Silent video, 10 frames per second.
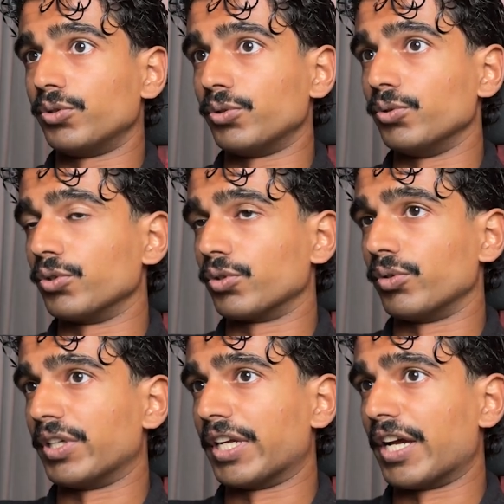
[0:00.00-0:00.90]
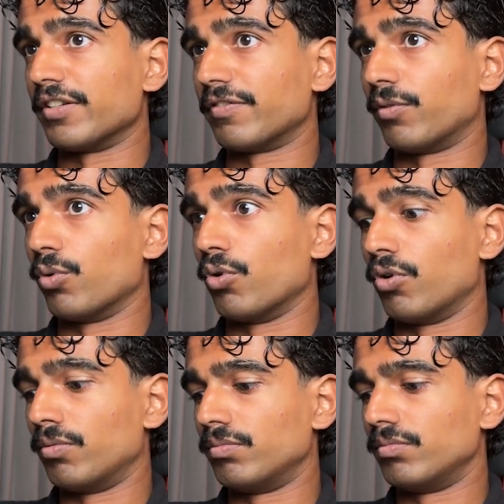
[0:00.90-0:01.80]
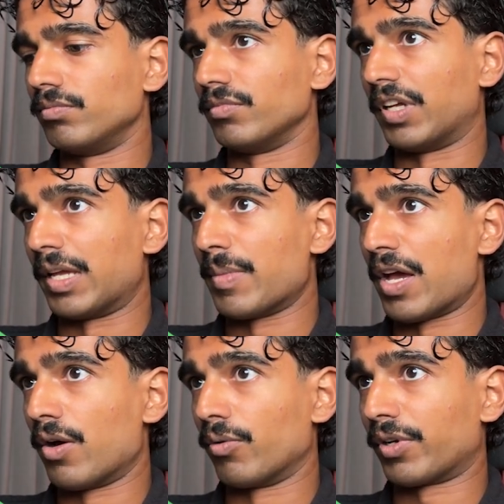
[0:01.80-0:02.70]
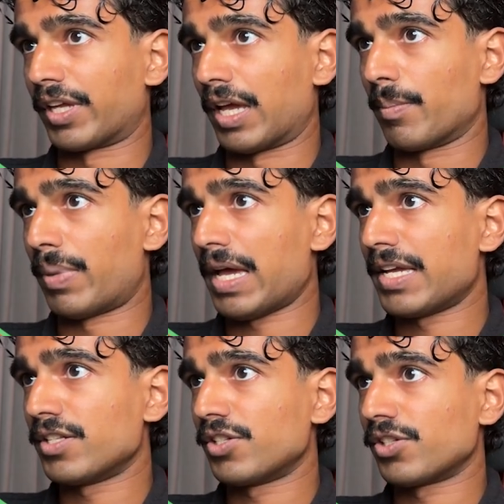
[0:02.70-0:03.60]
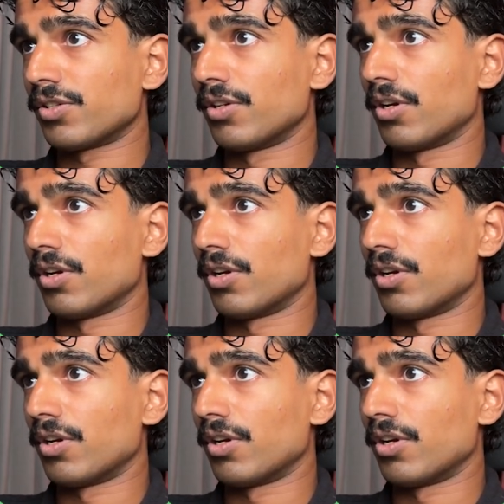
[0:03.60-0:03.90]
to create 4 email campaigns.